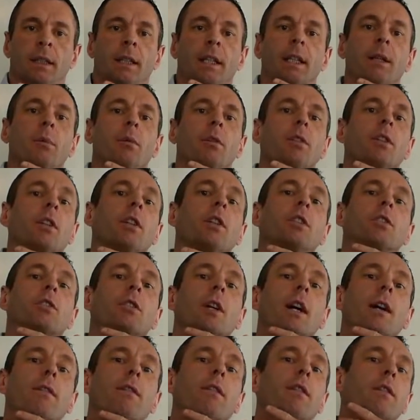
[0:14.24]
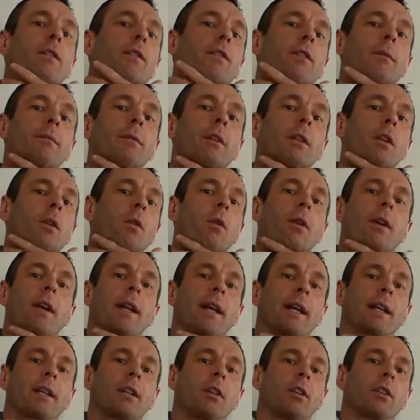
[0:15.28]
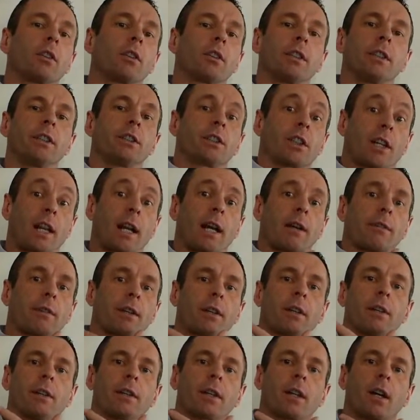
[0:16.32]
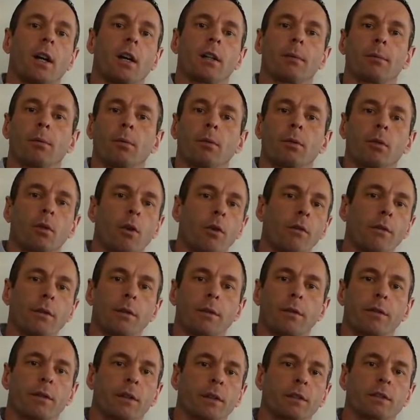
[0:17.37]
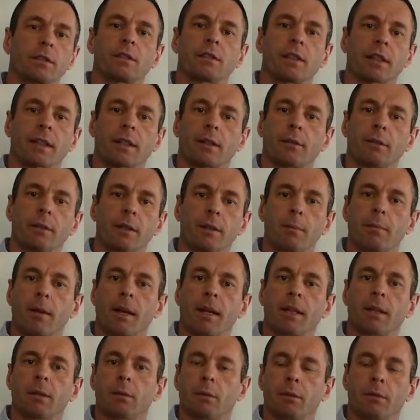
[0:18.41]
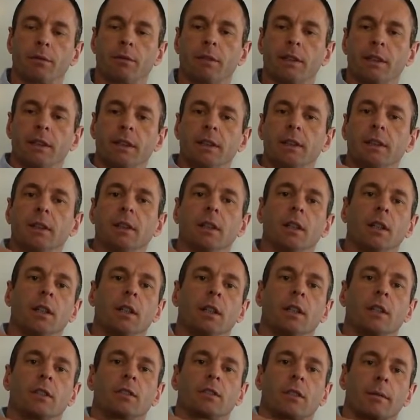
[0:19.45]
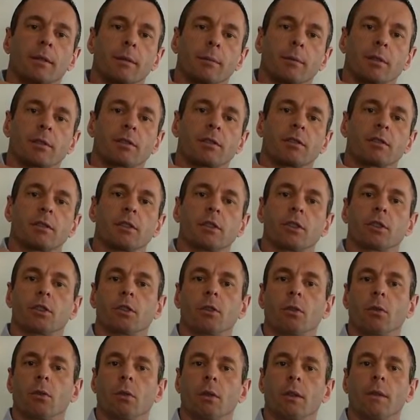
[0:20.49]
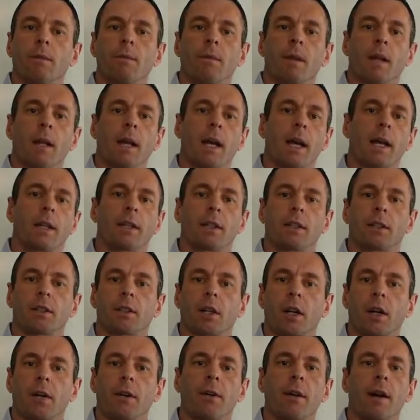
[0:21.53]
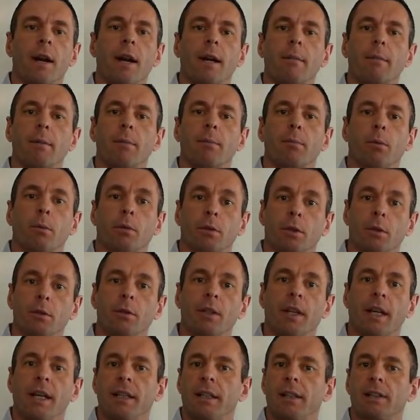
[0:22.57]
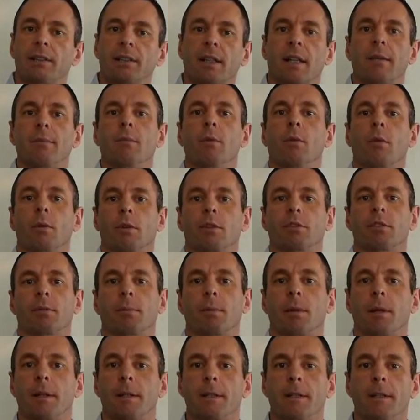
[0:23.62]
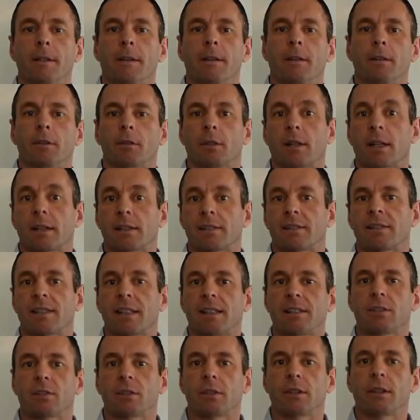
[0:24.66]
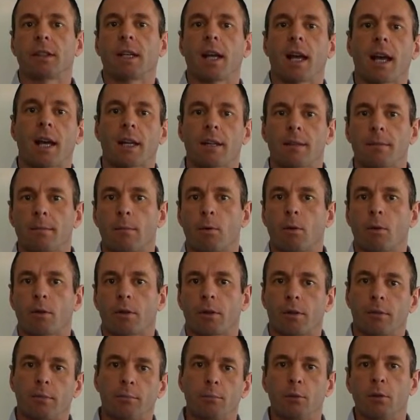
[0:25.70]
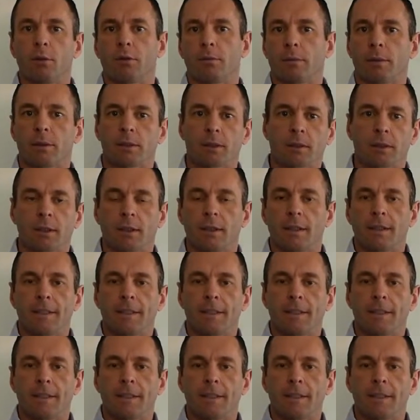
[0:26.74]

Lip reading: It would travel from the lower neck underneath your clavicle or your collarbone over your first and second rib, and it would feed some of the muscles in the shoulder and the entire arm in both cutaneous and motor supply. So that's sensory and motor movement.